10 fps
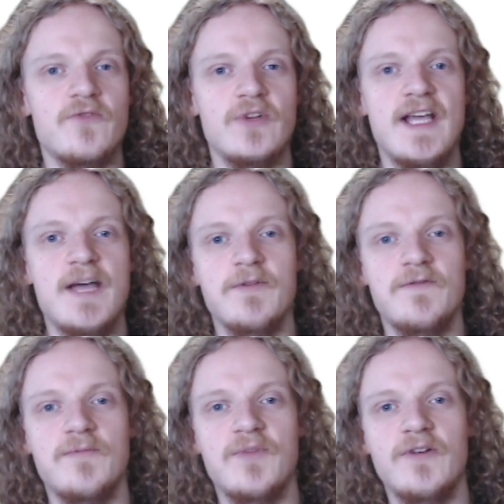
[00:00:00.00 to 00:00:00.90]
Really happy
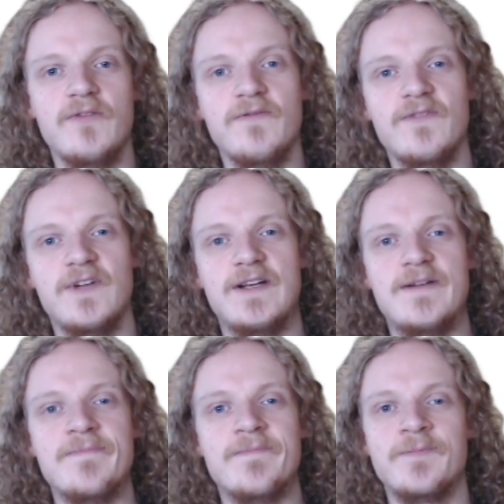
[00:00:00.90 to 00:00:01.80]
for both.
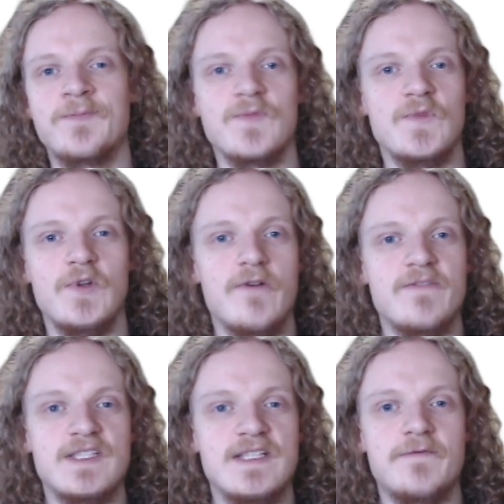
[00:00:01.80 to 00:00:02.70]

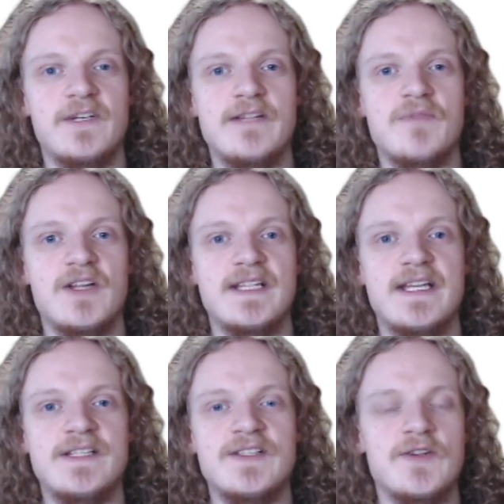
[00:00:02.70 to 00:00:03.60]
Obviously for Lindblad,
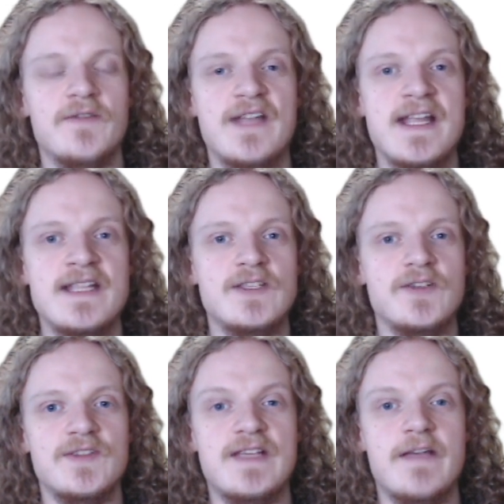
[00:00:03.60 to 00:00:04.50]
a deserved end to
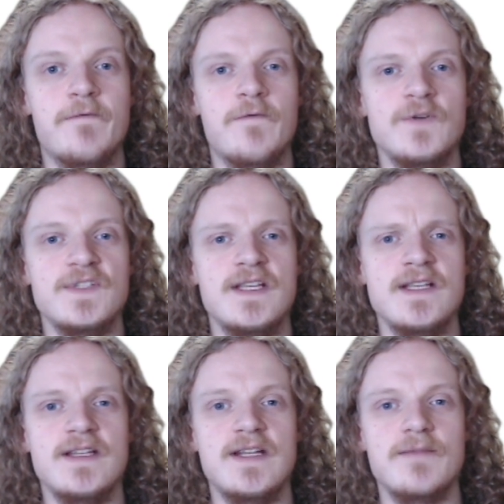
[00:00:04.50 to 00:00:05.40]
his F4
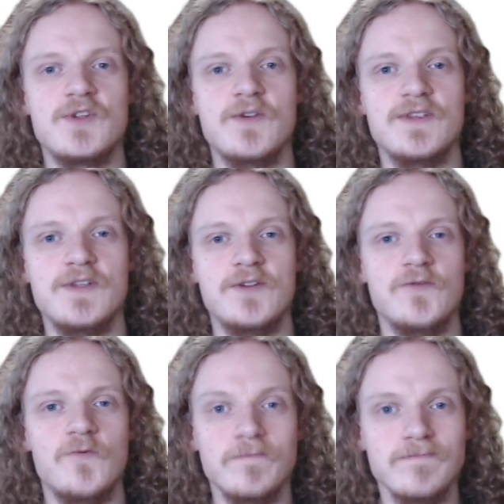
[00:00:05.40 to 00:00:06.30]
stint, and I'm sure he's going to do